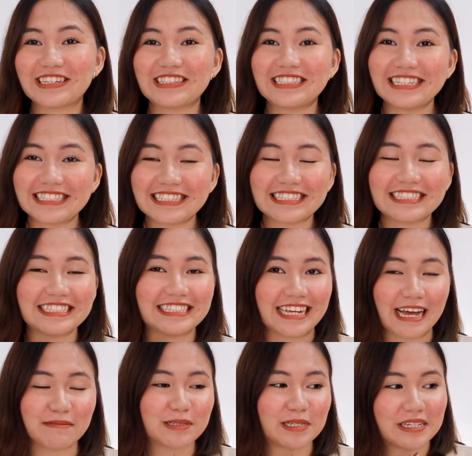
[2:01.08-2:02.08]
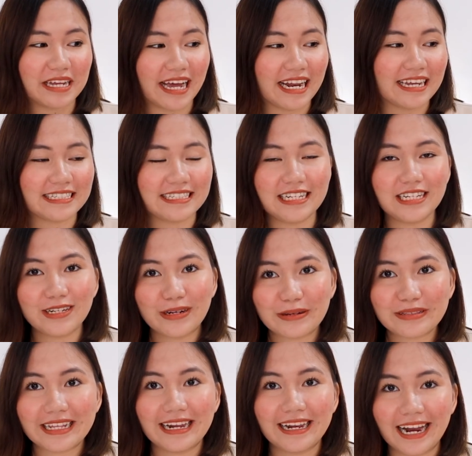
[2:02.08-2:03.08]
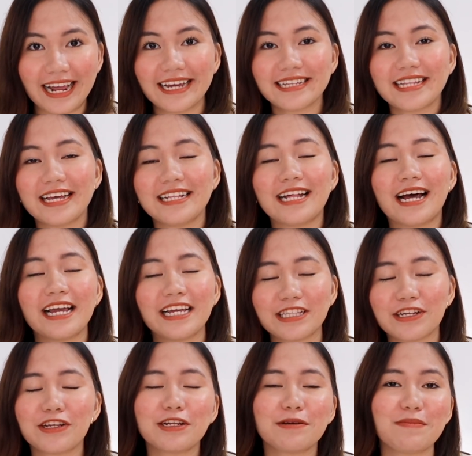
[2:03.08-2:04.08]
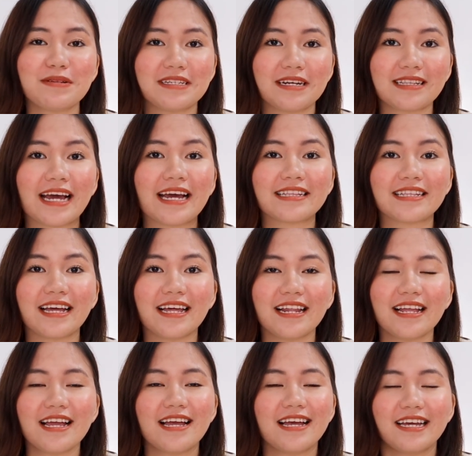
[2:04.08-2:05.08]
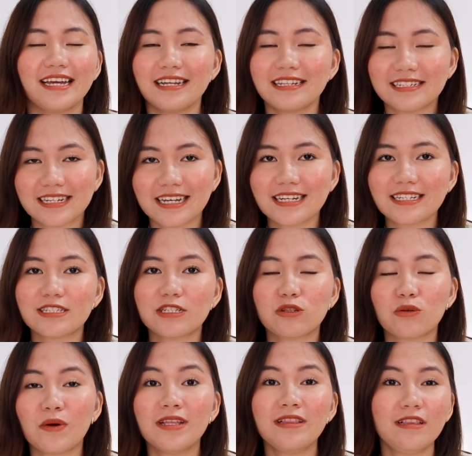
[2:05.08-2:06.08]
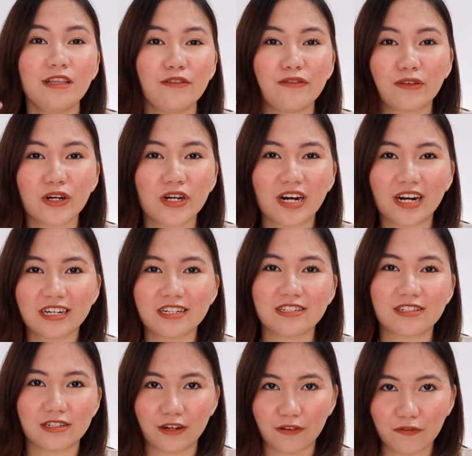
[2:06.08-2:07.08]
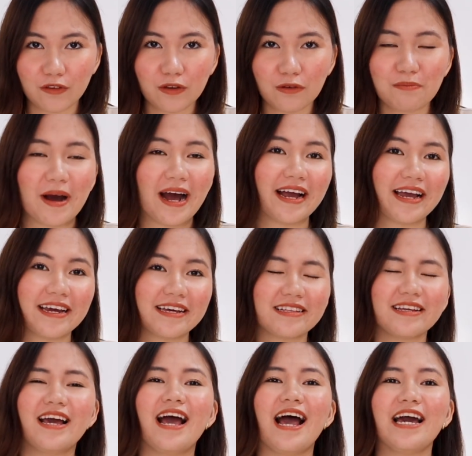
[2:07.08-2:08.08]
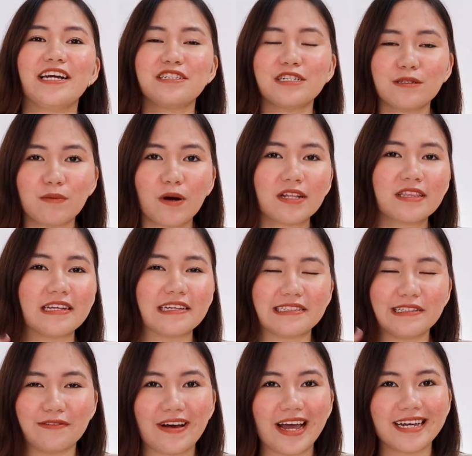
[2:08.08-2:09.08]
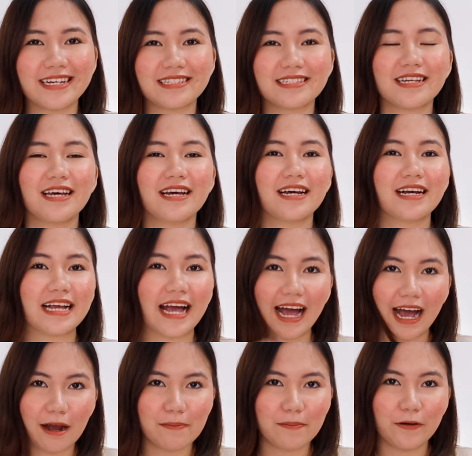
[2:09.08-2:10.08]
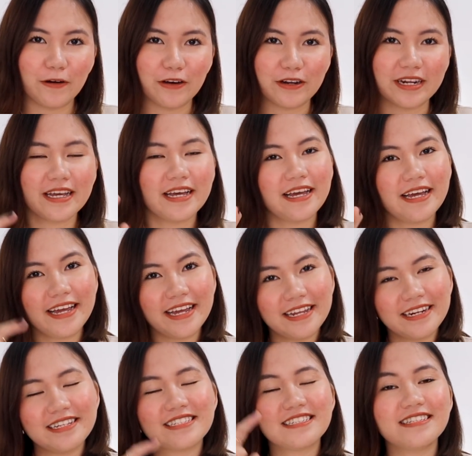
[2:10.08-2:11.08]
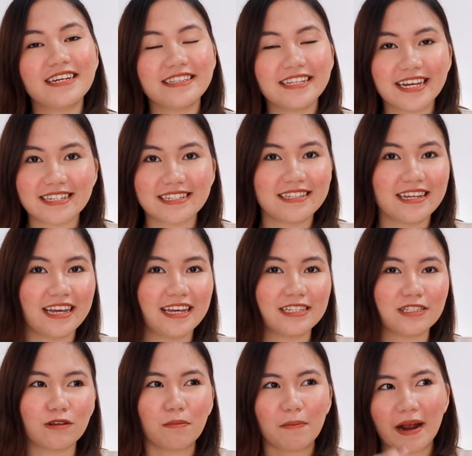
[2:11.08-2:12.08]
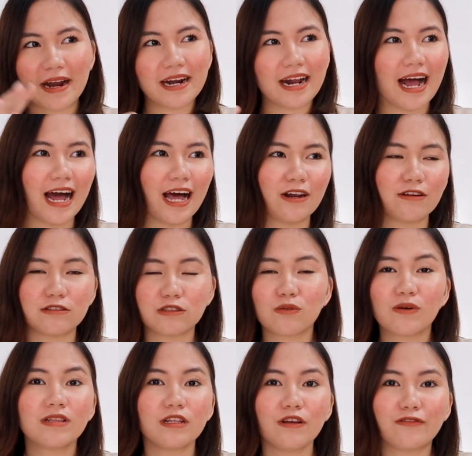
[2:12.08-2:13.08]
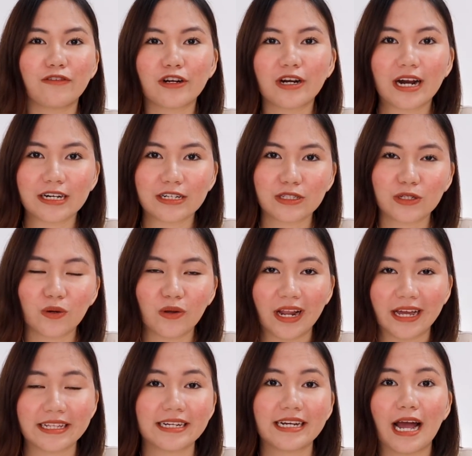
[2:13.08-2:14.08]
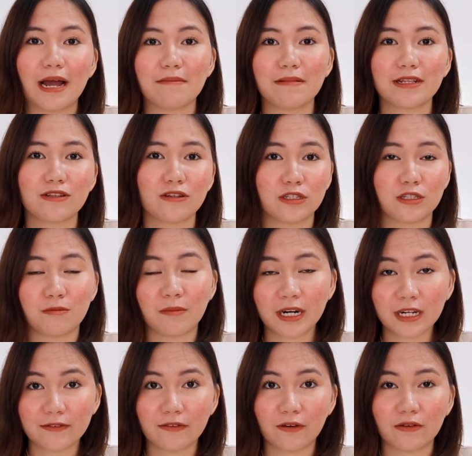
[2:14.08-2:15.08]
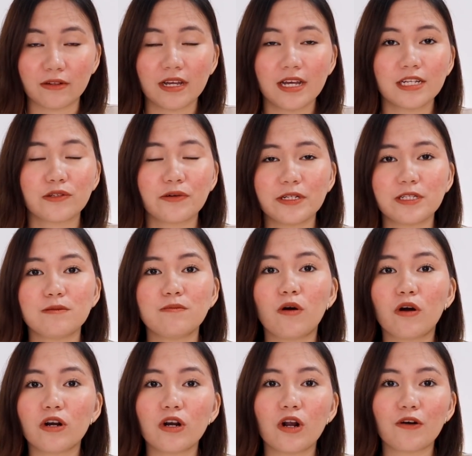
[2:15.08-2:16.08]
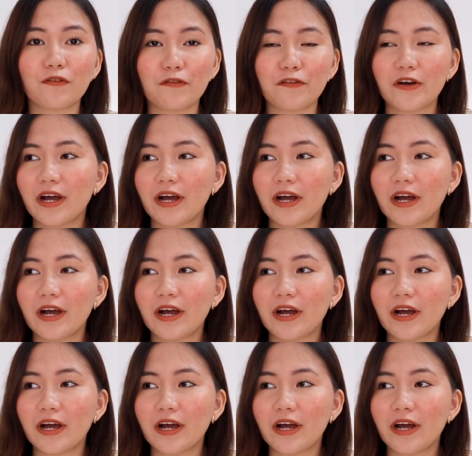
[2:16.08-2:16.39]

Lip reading: so this is the Samsung Galaxy Note 10 Lite. And nakita nyo naman sa title, it says 24 hours review. Bakit? I just bought this device kahapon. And it's the next day, so parang halos 24 hours ko lang nagamit yung smartphone. So it's more of